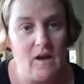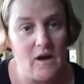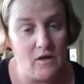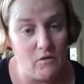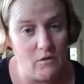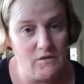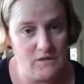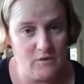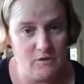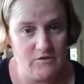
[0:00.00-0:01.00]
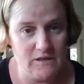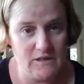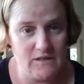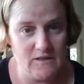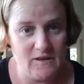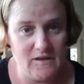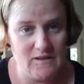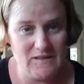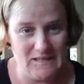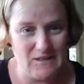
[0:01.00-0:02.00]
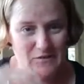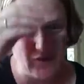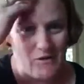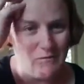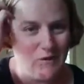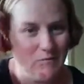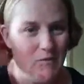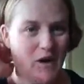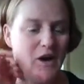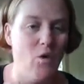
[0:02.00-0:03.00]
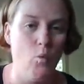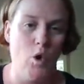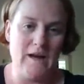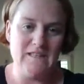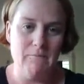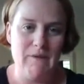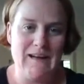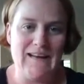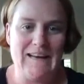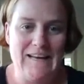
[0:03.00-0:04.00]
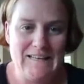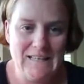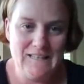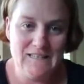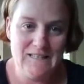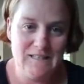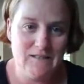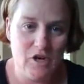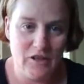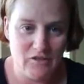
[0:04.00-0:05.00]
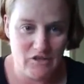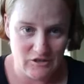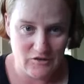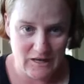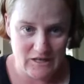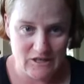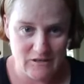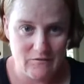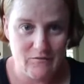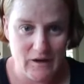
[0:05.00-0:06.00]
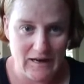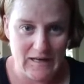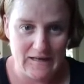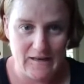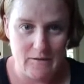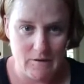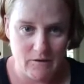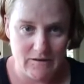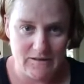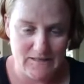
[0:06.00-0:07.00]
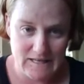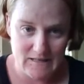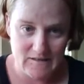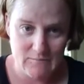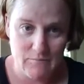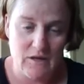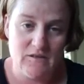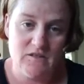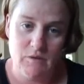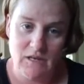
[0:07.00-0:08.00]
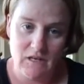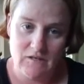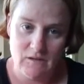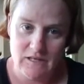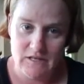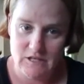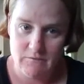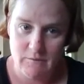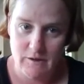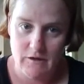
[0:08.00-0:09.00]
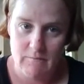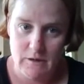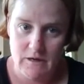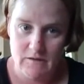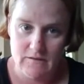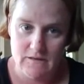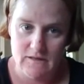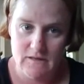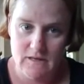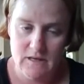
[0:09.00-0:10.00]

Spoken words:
I also would have identified with my white market gardener, 9th generation Franklin immigrant status because of my close relationship with my grandparents.